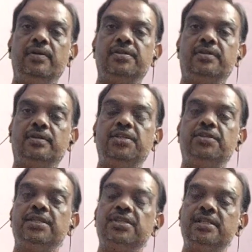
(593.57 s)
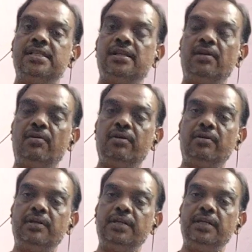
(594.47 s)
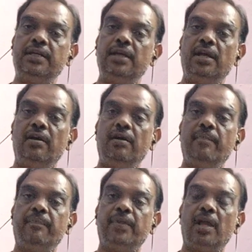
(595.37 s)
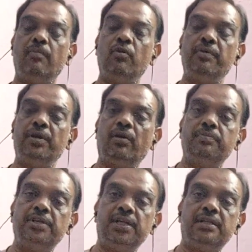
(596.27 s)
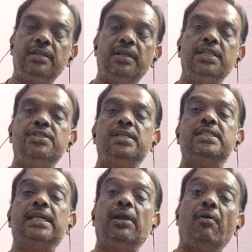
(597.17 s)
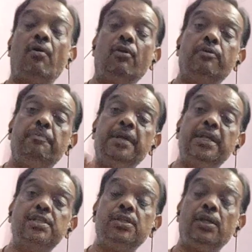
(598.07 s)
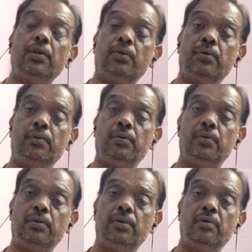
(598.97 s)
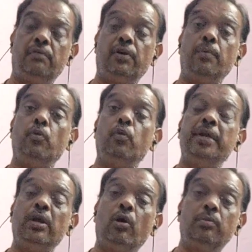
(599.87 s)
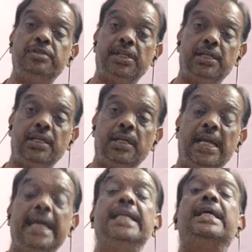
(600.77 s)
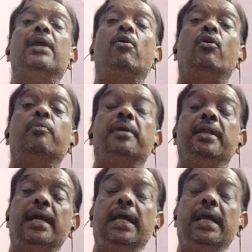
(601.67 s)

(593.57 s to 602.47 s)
Distance is a scalar quantity. A moving object, distance cannot be zero for a moving object. it cannot be